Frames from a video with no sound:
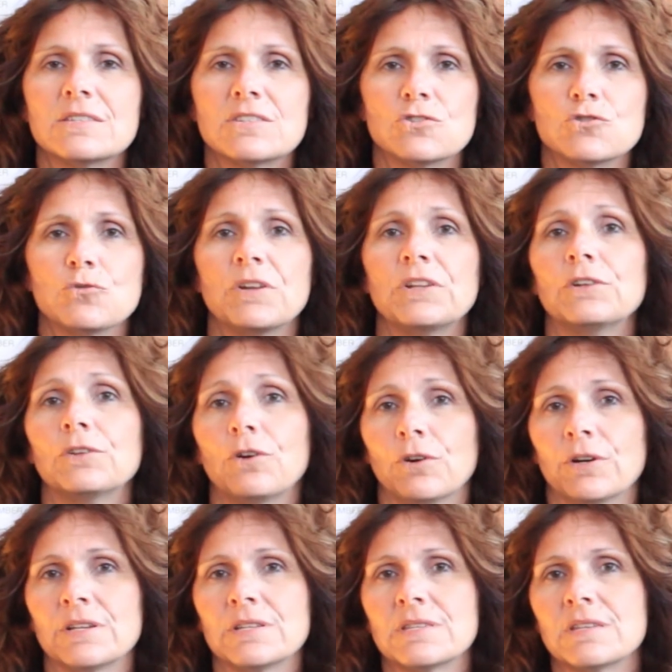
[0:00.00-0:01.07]
this adrenal
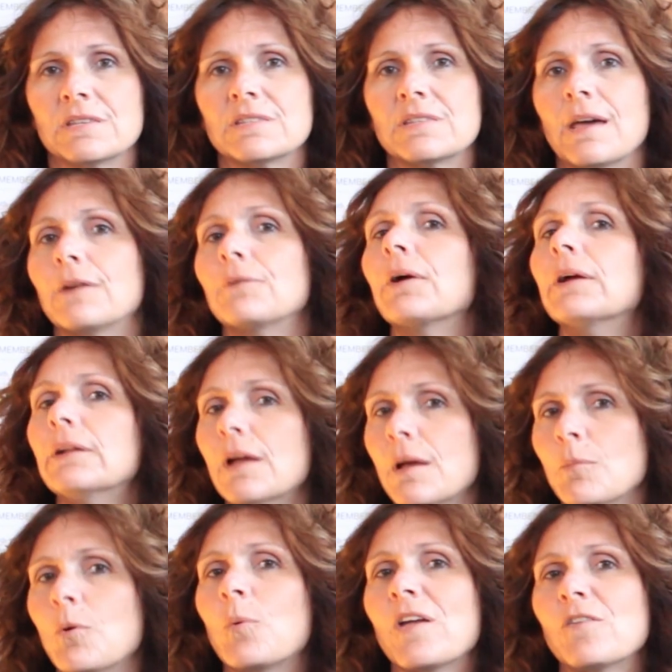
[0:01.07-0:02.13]
or is this thyroid?
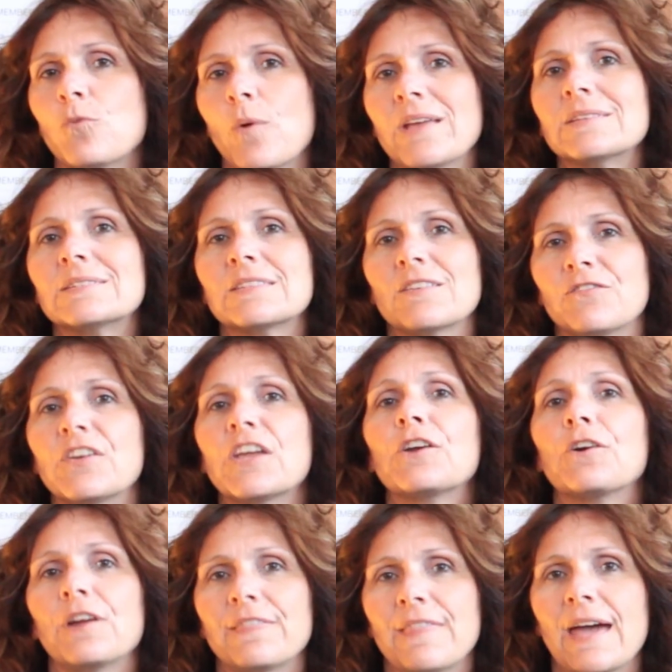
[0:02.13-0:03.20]
But we have ways of
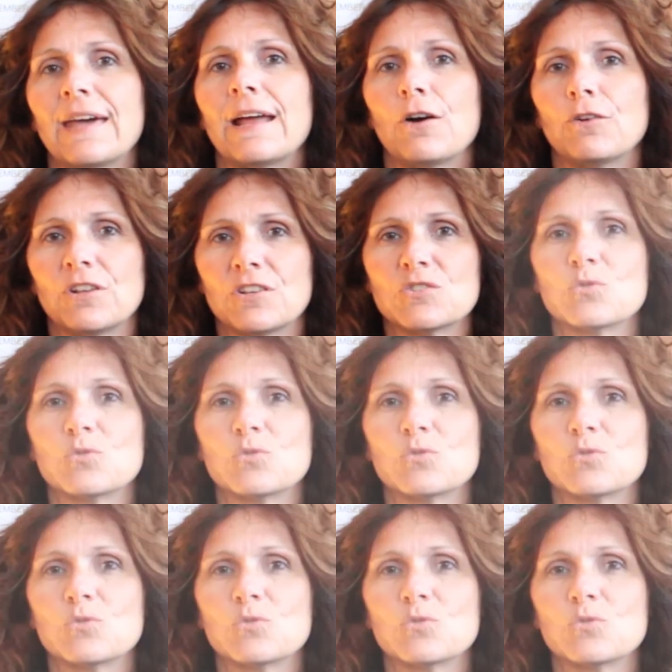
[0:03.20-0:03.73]
figuring that out